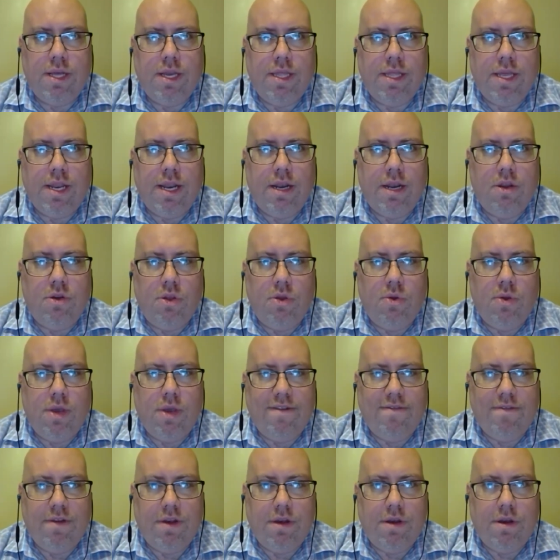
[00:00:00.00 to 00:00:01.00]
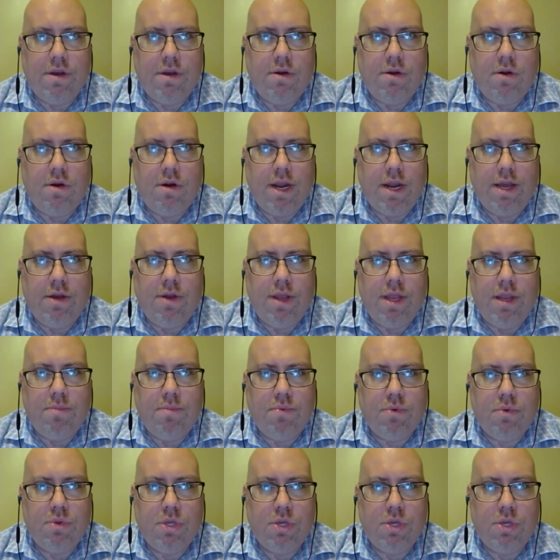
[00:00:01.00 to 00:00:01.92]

and then I know you have a hard out, April,